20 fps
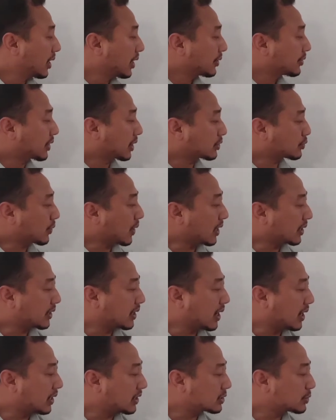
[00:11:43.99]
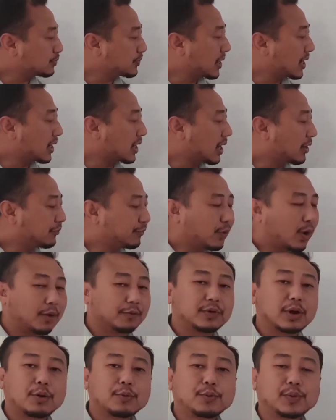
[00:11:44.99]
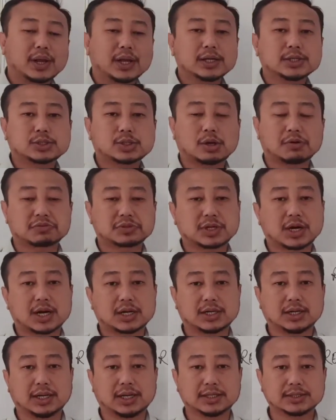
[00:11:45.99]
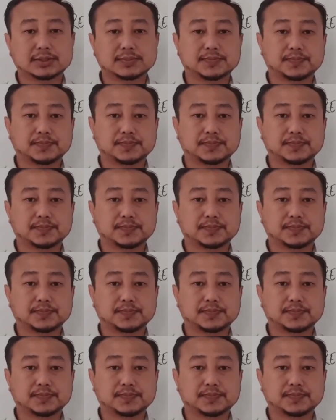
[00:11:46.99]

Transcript: The trachea is made up of rings of cartilage.